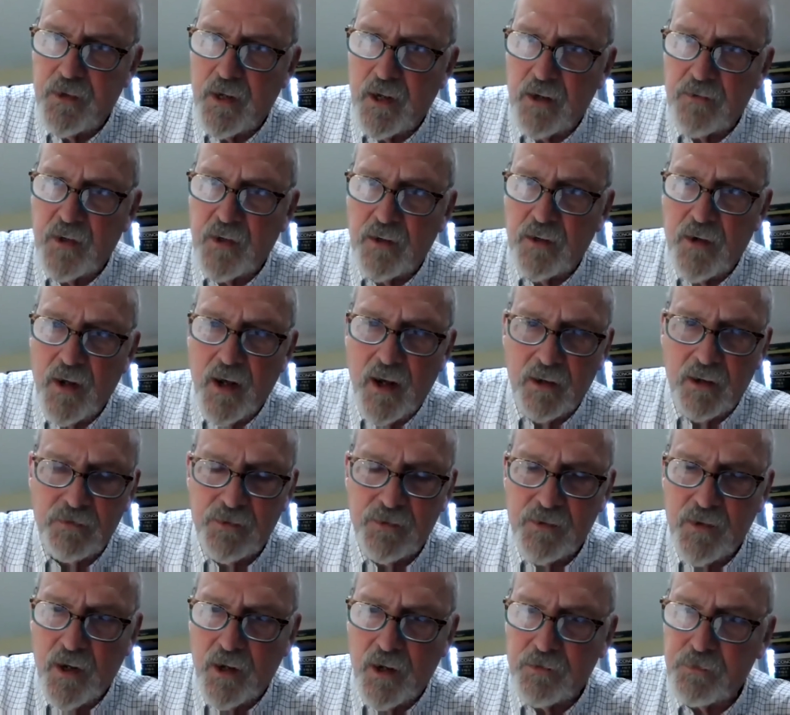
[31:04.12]
Testing
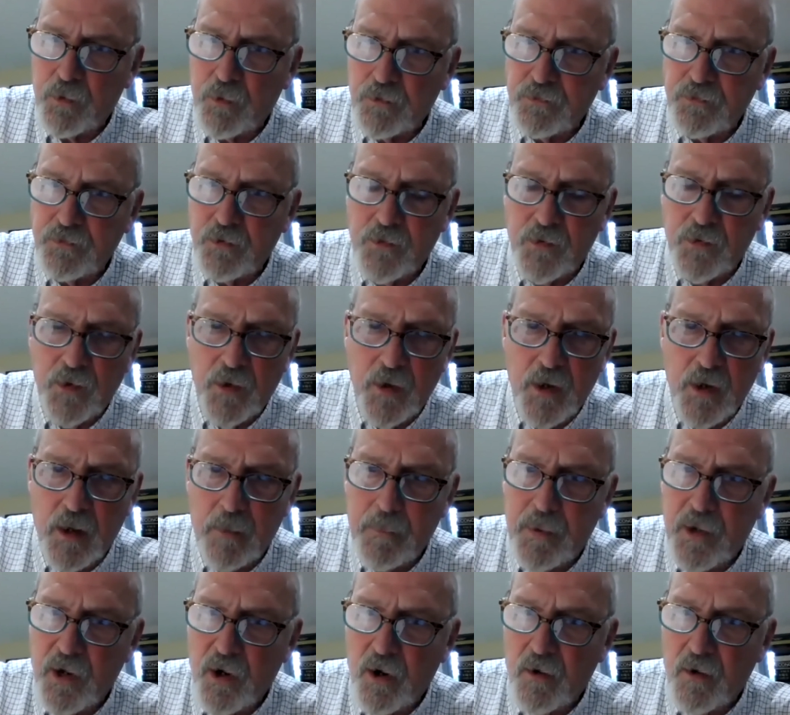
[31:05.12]
Task Force, was in
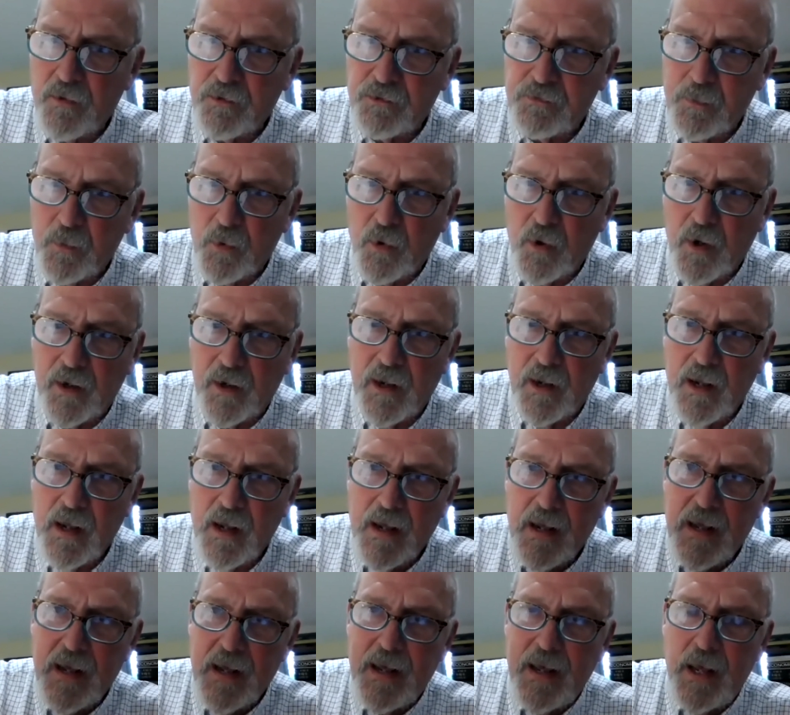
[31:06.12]
NPR this morning.
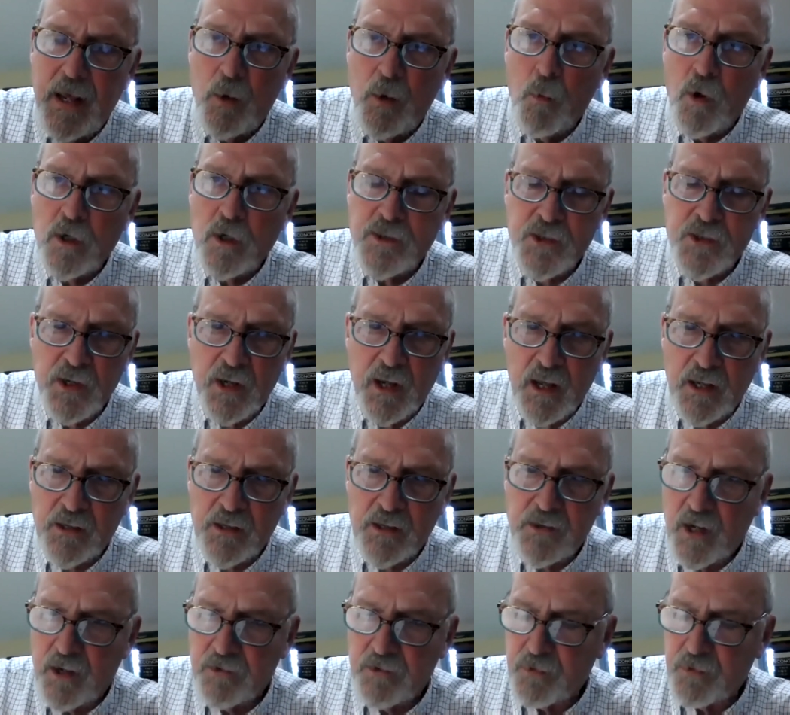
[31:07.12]
He wants to
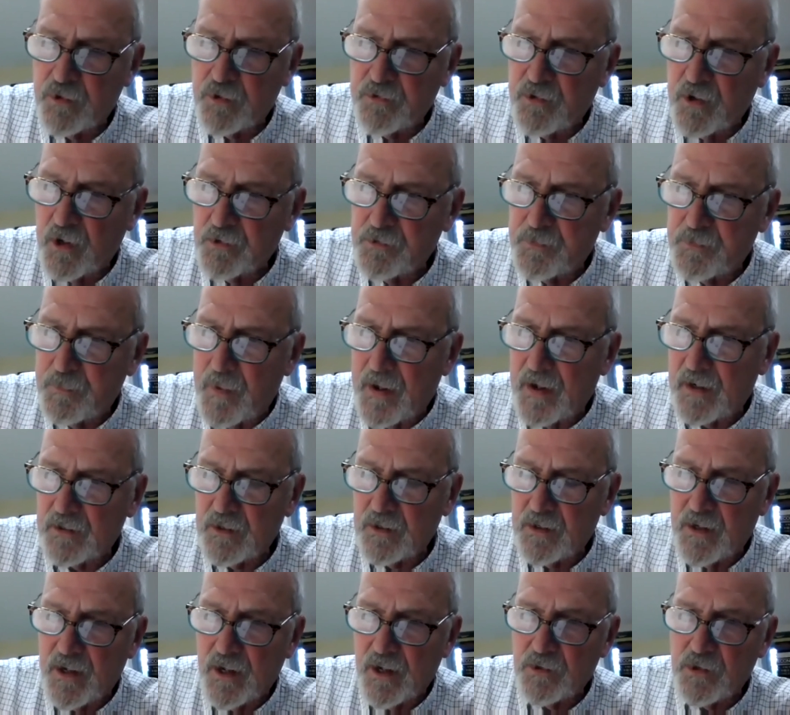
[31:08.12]
get test results back
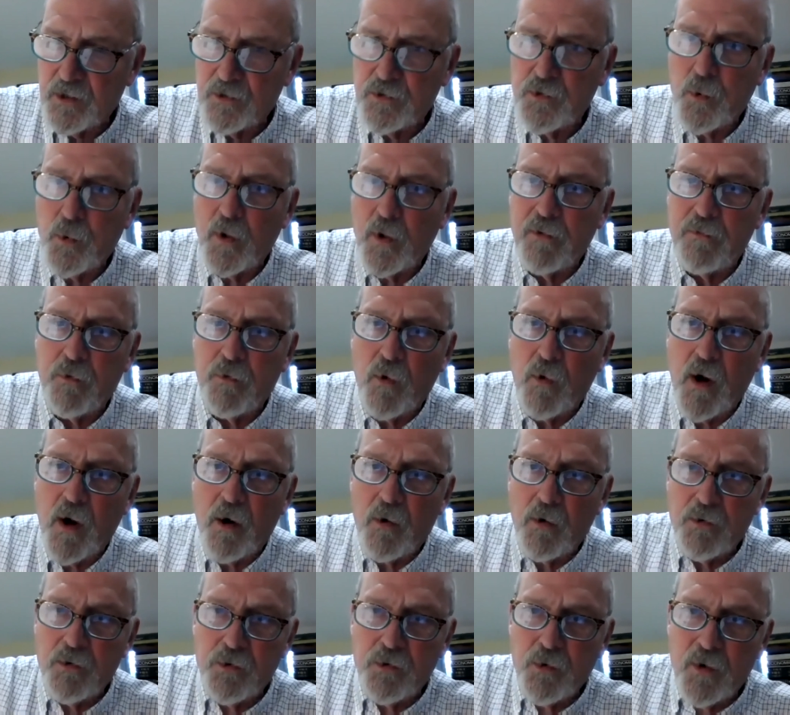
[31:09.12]
down to 24
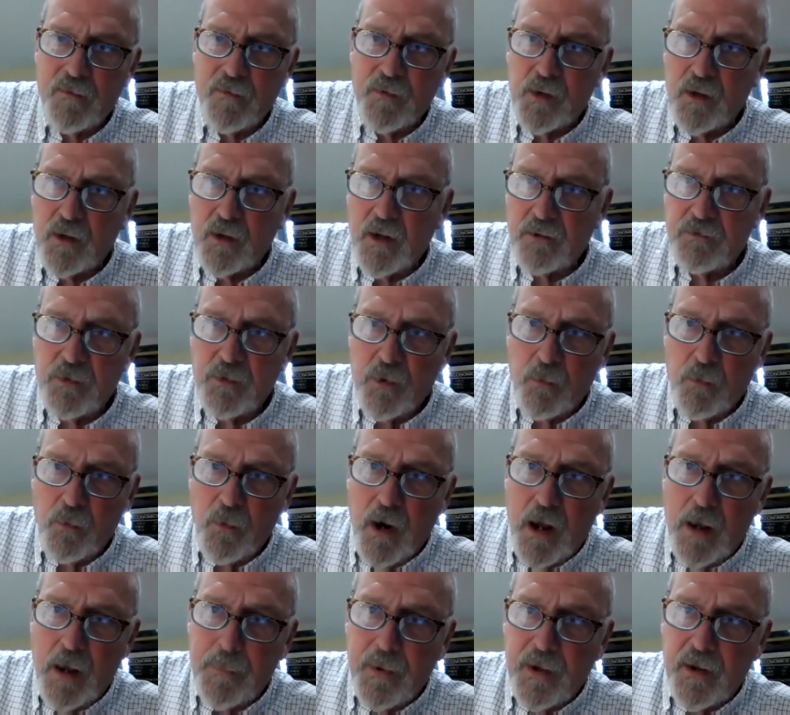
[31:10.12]
hours or even less with
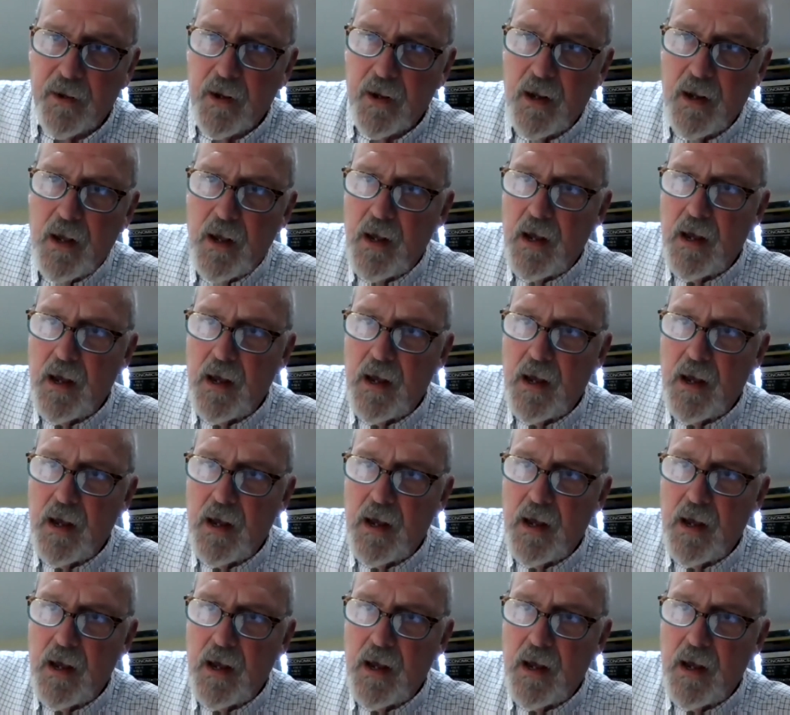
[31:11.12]
rapid.